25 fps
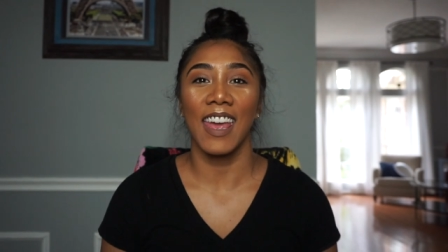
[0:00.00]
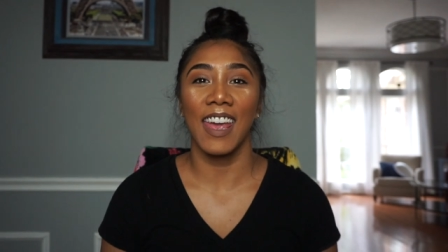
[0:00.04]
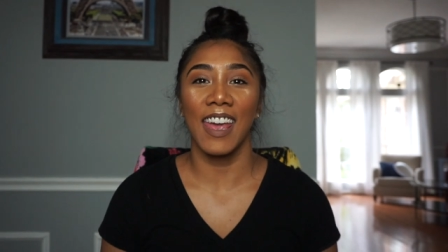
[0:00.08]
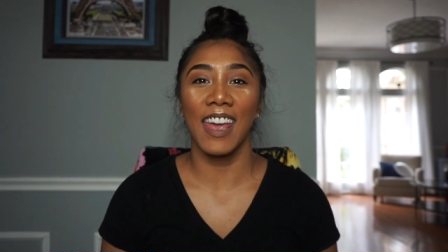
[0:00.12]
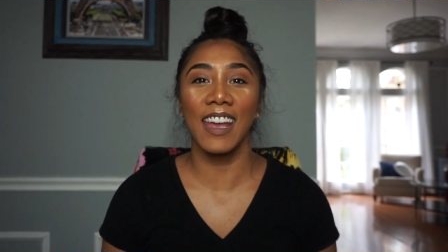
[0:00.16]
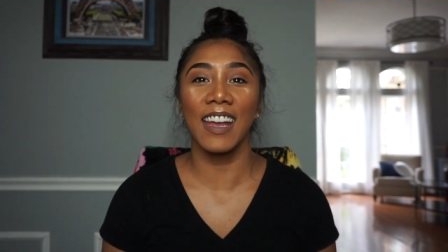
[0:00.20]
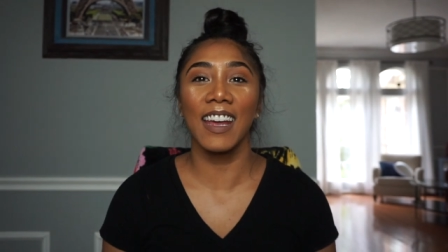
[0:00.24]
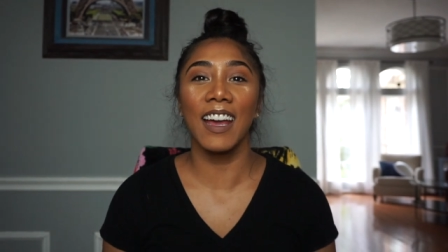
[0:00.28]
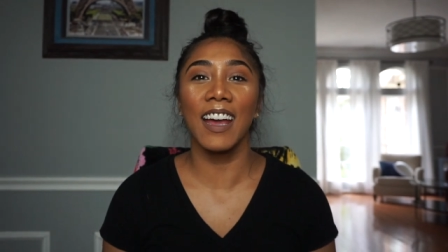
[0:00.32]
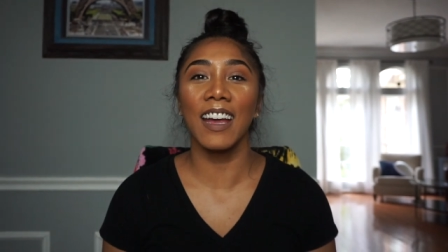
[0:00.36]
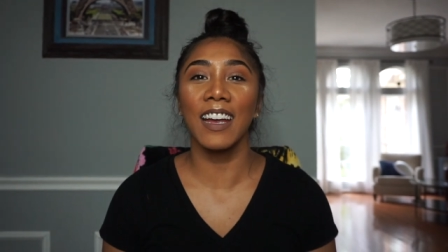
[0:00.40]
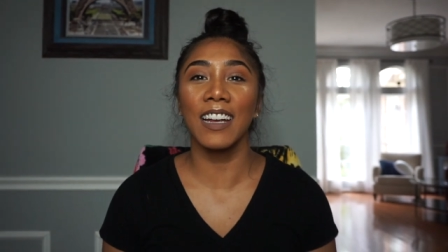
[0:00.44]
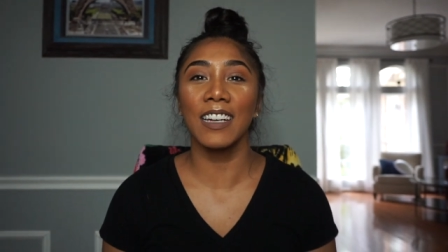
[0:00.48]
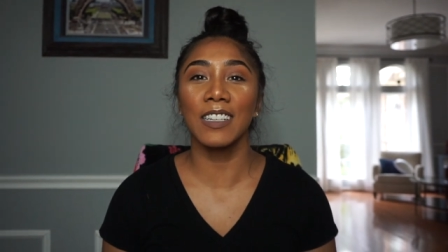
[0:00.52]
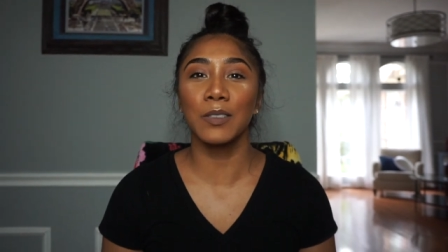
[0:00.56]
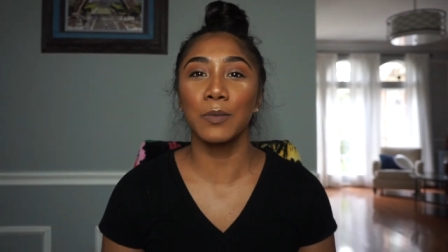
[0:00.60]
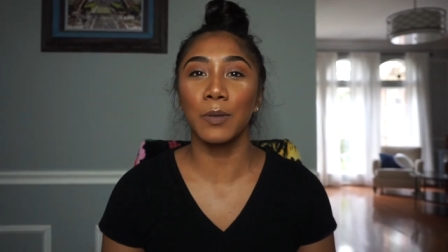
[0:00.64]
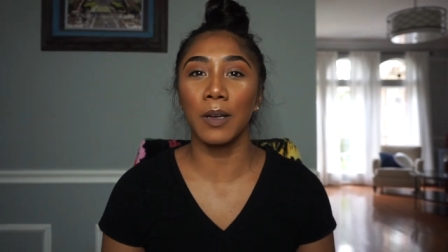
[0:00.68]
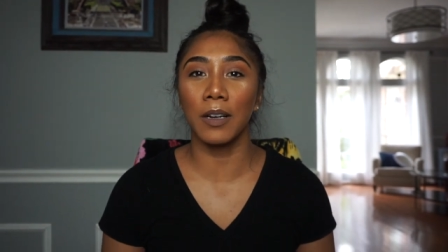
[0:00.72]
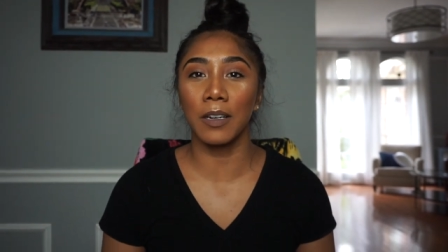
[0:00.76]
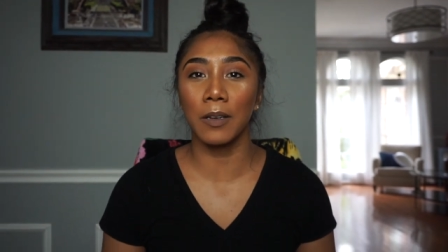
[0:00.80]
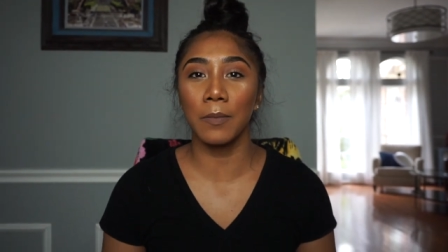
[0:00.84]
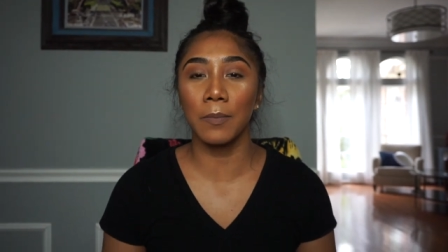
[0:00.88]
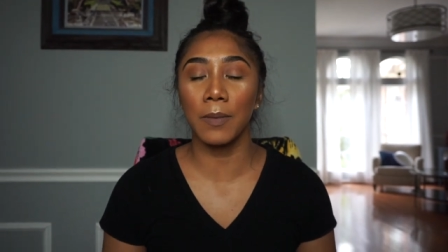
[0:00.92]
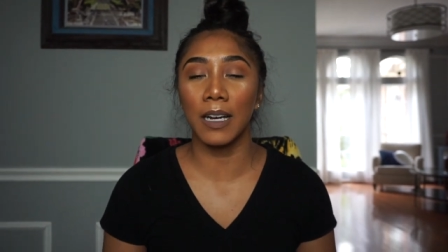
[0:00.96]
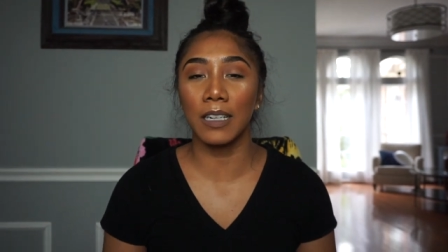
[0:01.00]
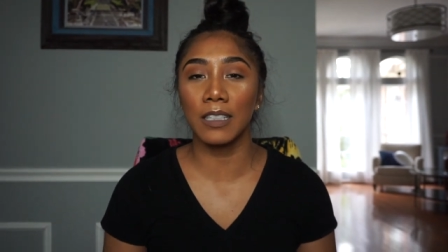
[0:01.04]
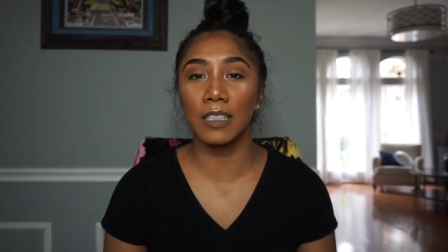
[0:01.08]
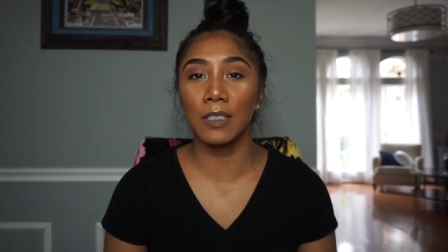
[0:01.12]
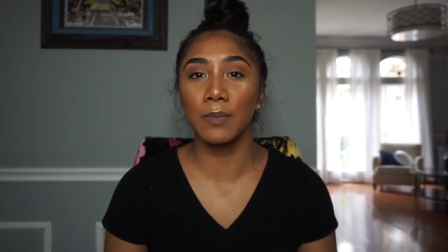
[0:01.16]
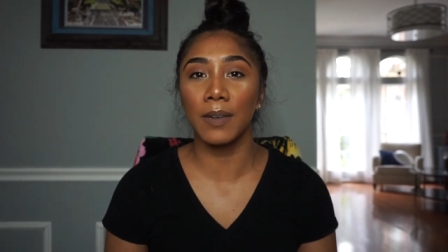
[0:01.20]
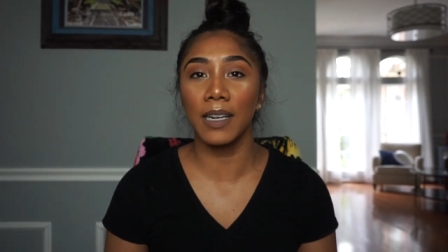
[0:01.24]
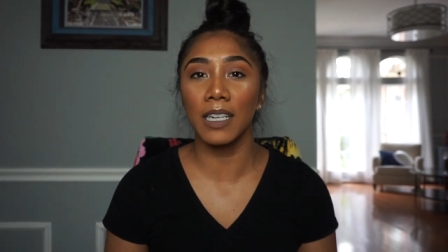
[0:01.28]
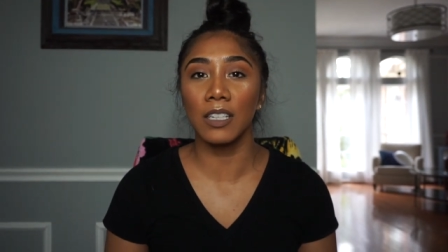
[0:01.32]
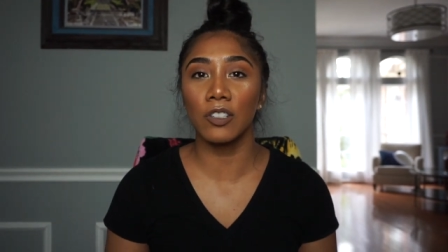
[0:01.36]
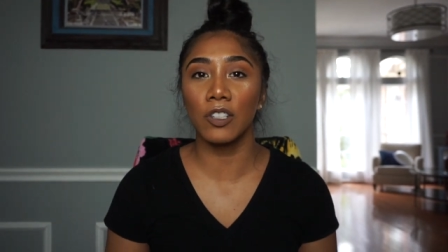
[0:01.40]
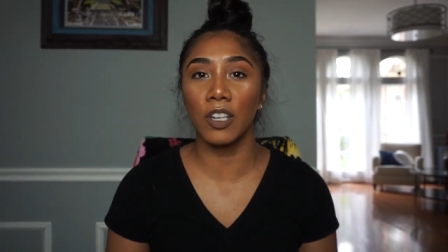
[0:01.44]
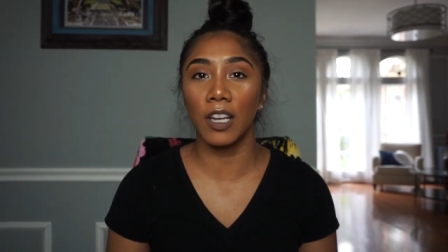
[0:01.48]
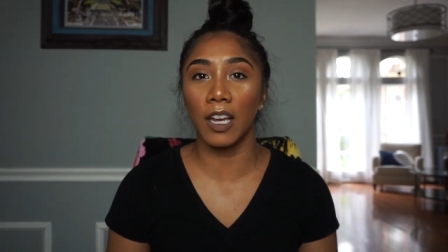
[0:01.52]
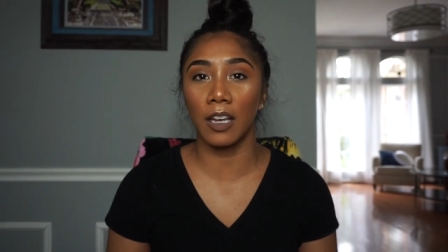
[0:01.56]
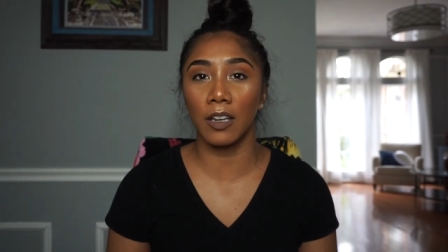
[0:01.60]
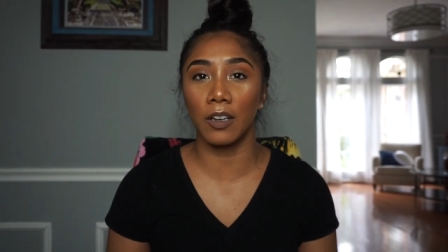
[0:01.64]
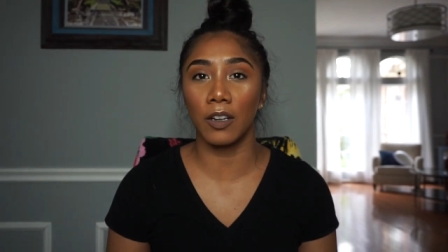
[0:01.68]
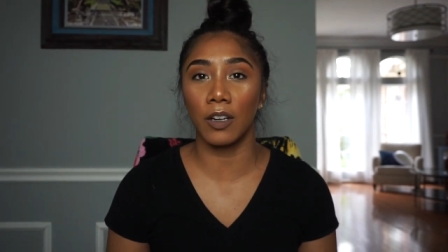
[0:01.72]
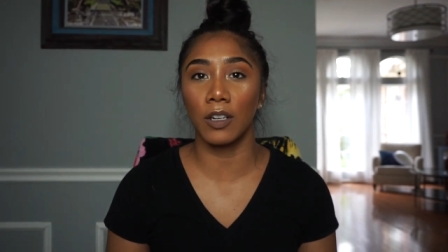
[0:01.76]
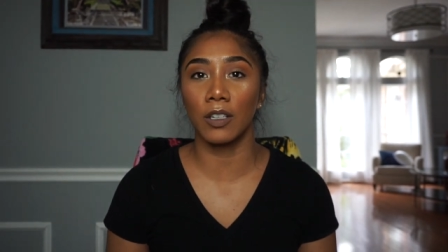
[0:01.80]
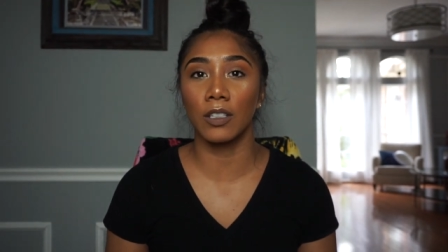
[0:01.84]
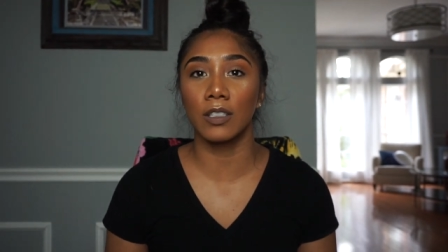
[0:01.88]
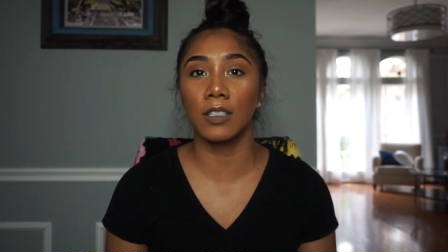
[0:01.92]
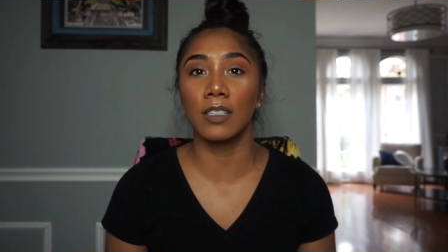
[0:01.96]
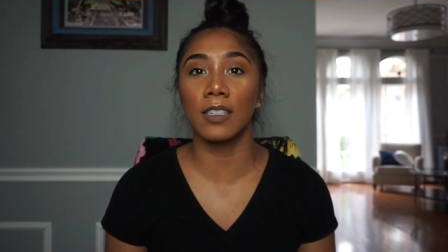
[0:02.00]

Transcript: Hey guys, welcome back to my channel.